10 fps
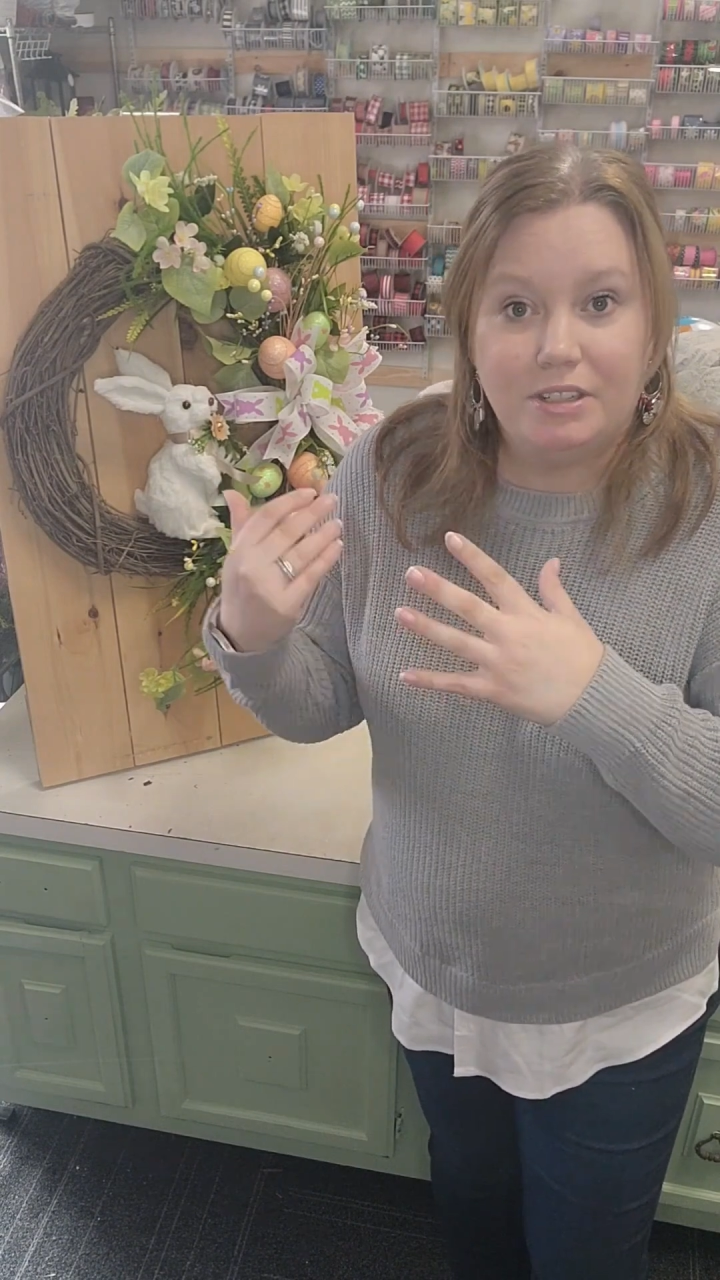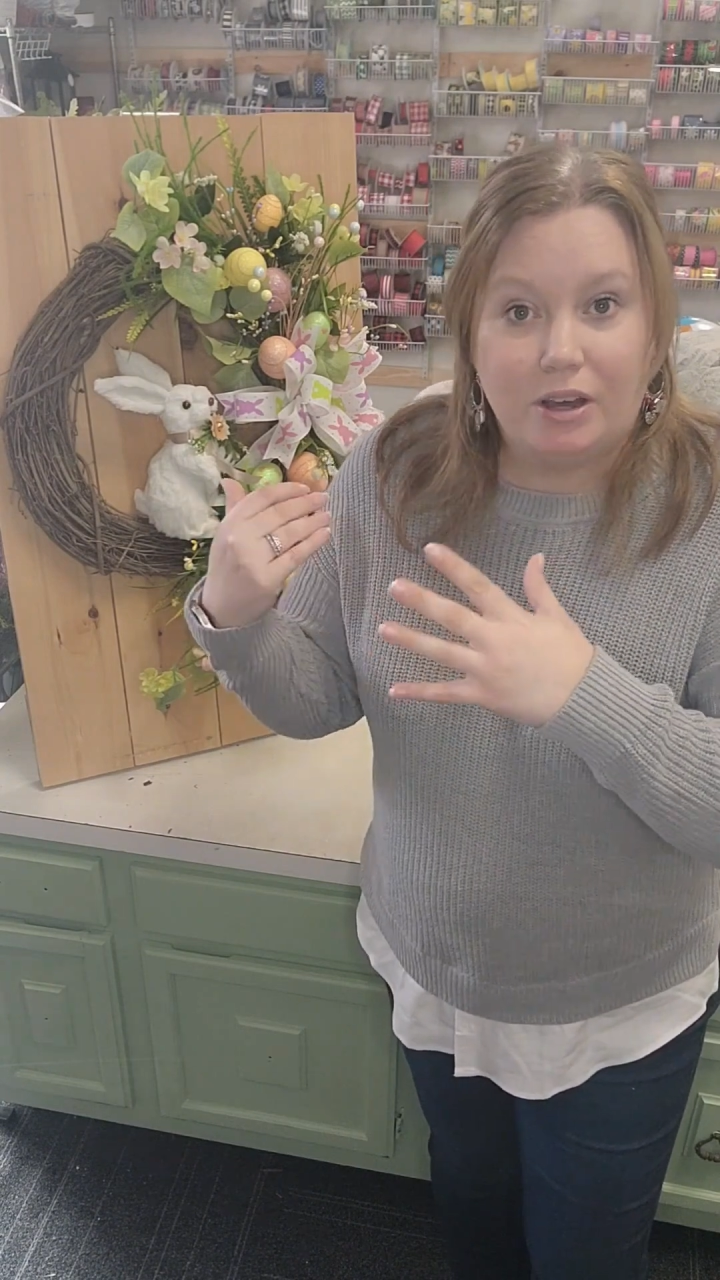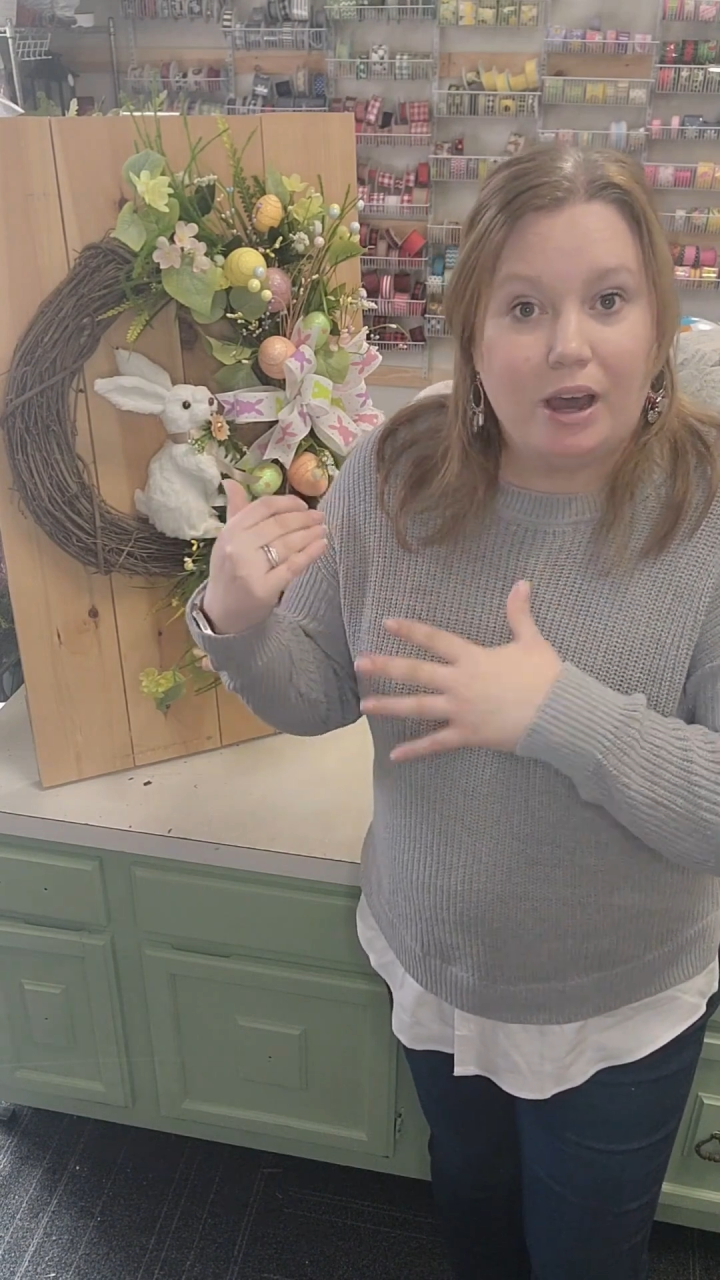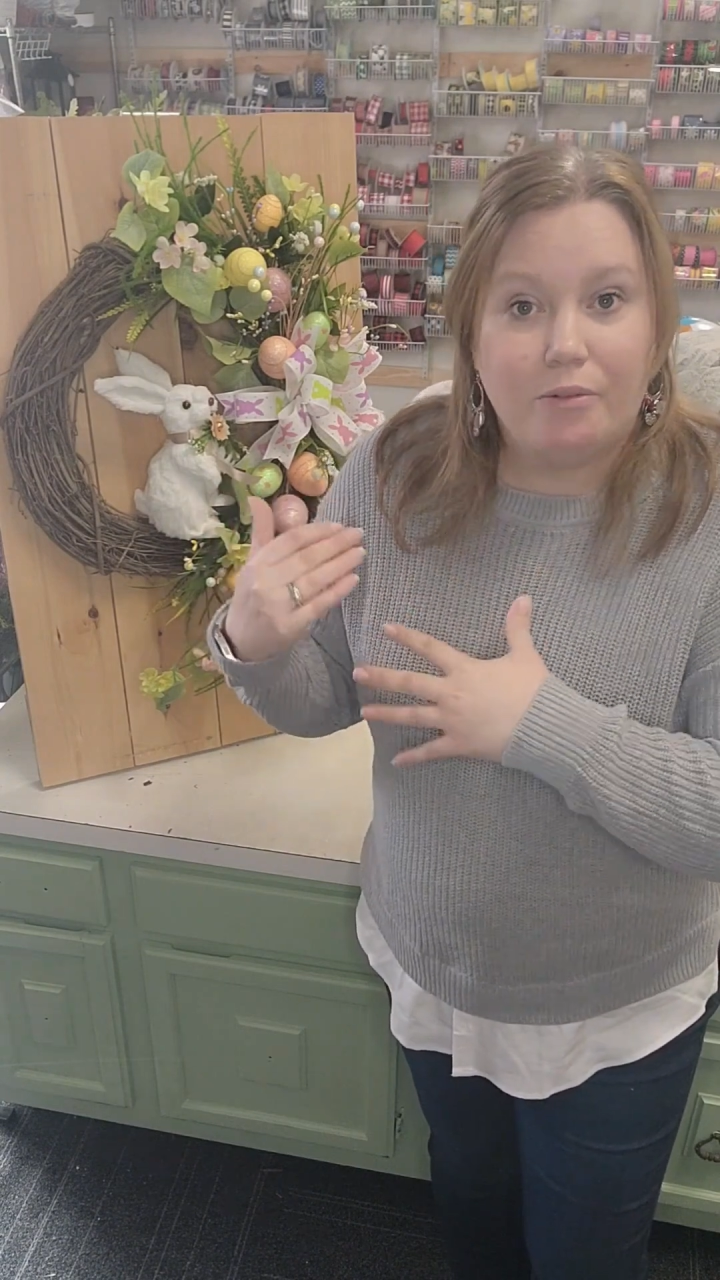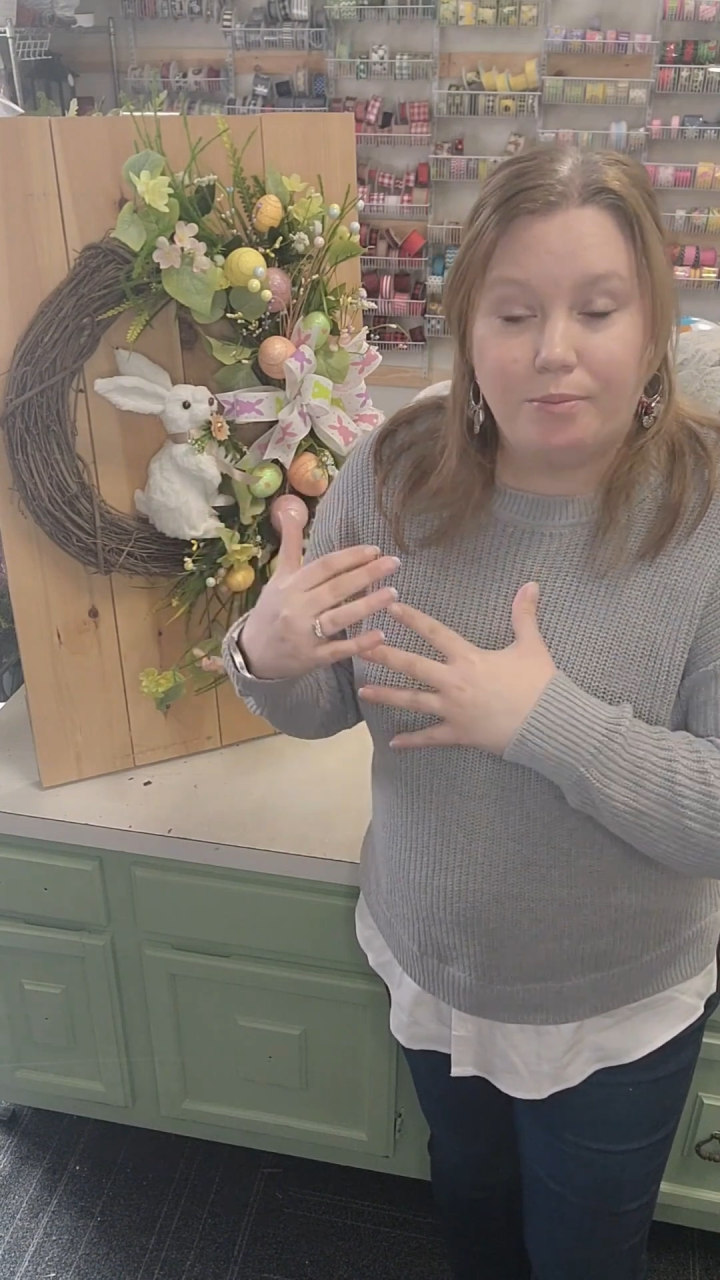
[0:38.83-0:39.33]

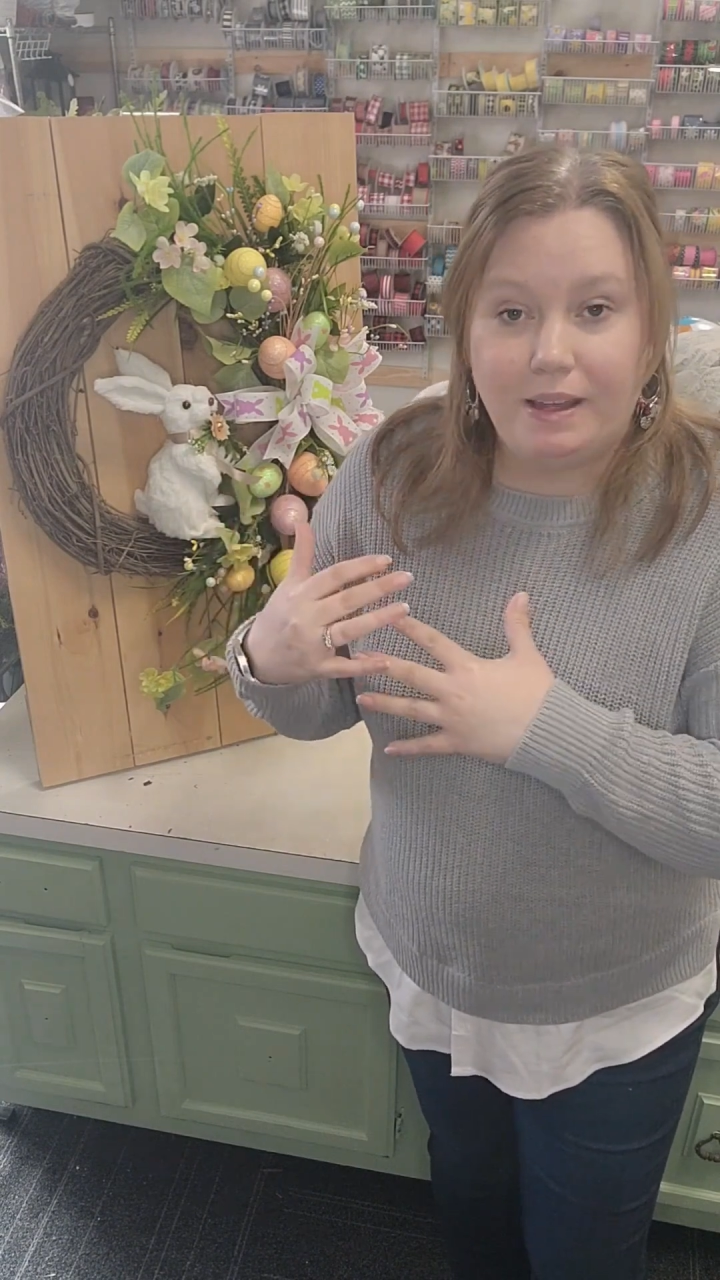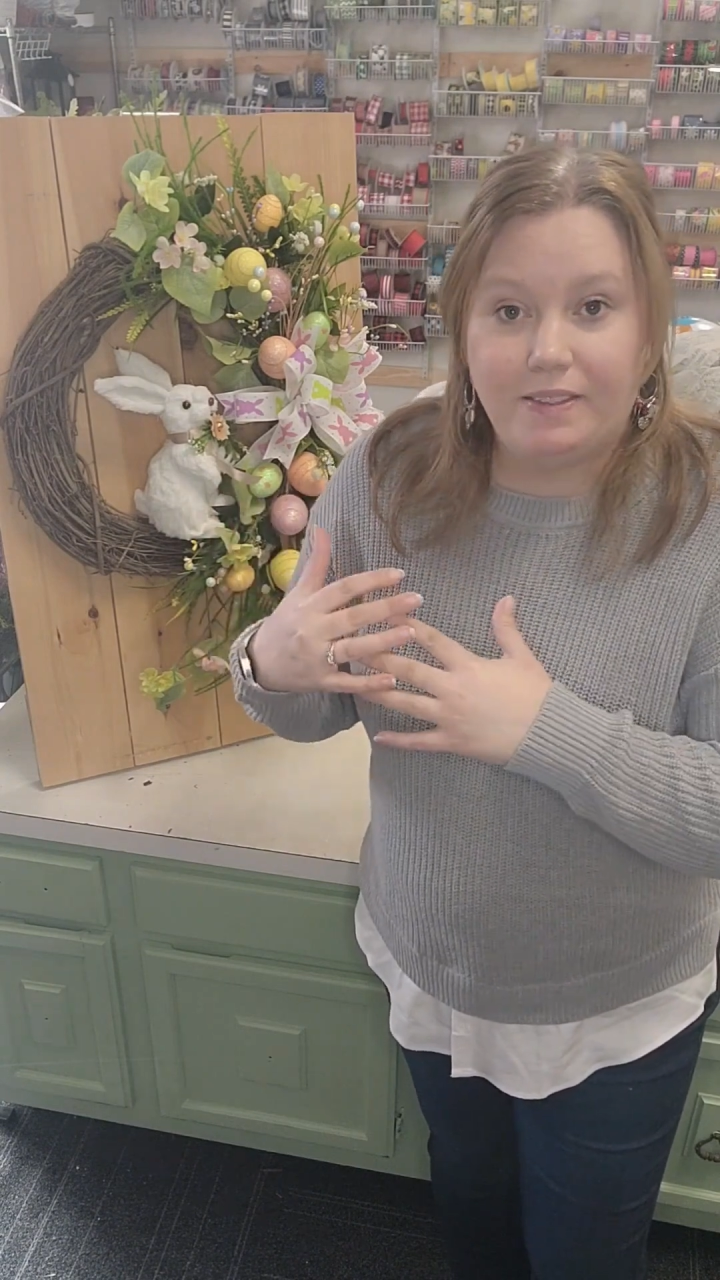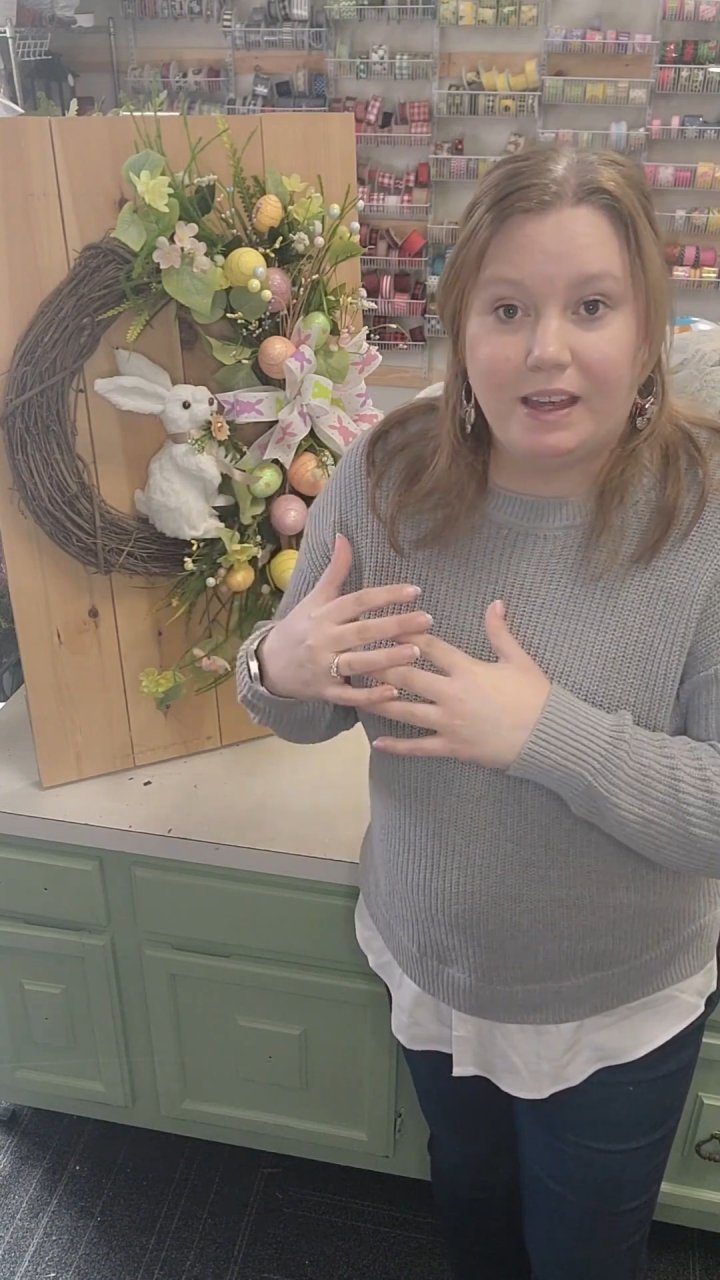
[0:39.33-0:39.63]
how we make